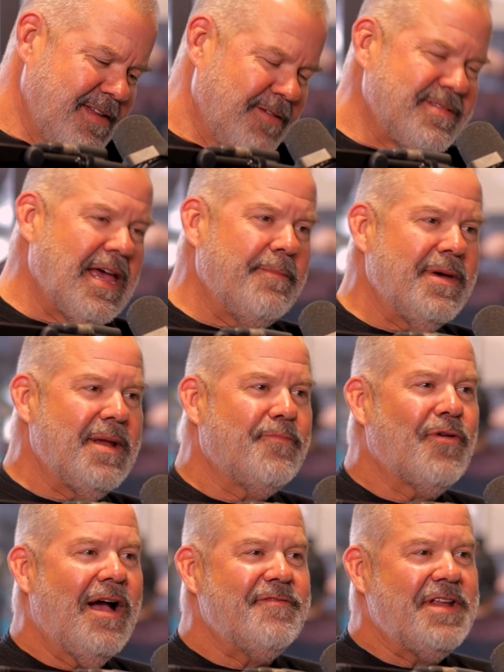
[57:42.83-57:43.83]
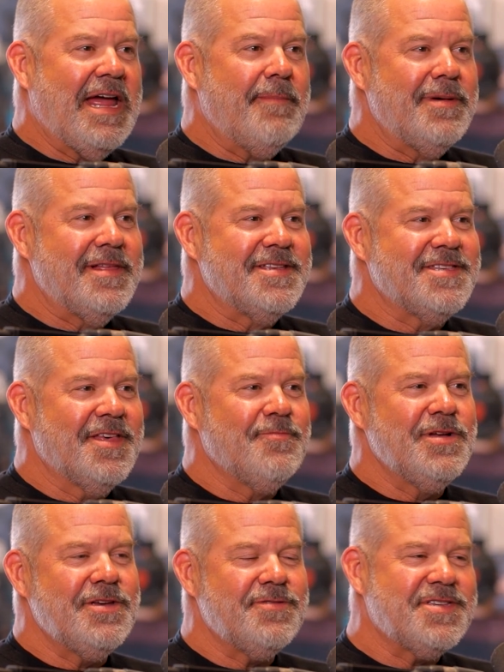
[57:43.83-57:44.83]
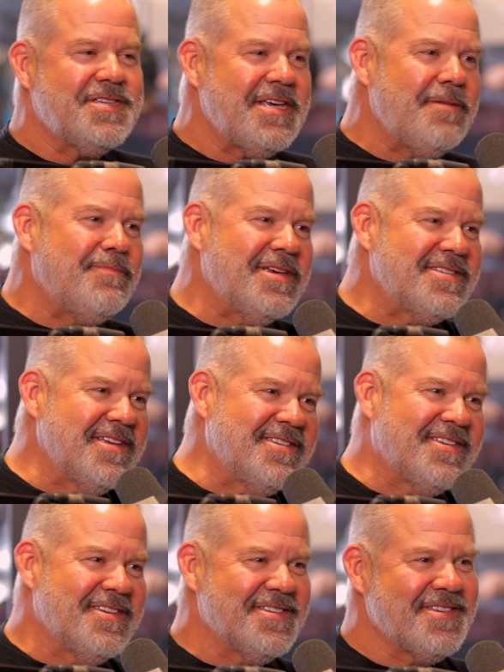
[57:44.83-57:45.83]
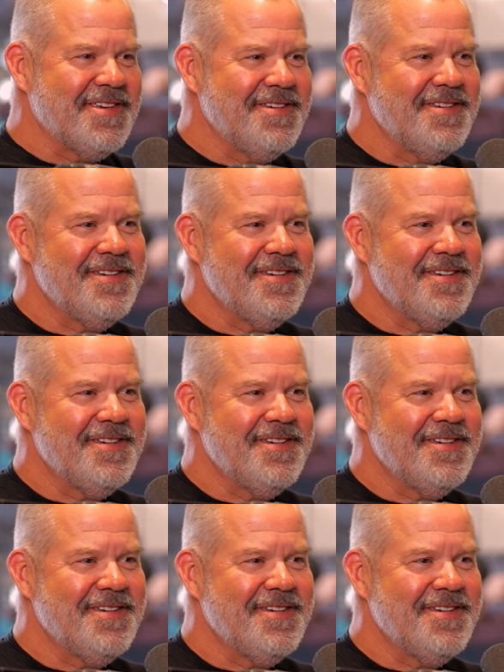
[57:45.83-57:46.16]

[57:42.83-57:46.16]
10-minute private ambulance. When you see businesses